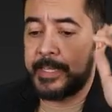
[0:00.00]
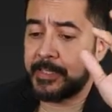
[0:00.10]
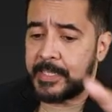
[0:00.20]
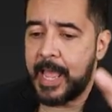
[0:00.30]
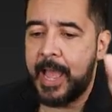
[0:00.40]

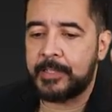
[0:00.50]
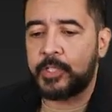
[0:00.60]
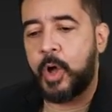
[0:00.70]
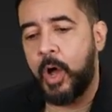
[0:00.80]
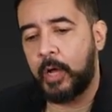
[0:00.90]

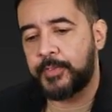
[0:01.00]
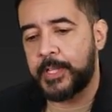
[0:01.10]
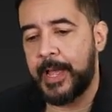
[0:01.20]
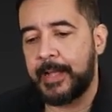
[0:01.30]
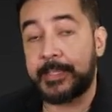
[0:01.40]
insets,
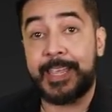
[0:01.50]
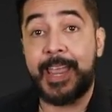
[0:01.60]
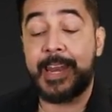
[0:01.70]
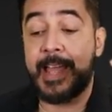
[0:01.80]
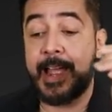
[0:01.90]
offsets,
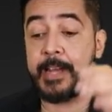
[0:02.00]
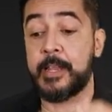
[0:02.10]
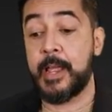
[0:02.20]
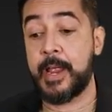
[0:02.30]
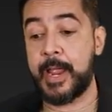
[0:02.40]
canine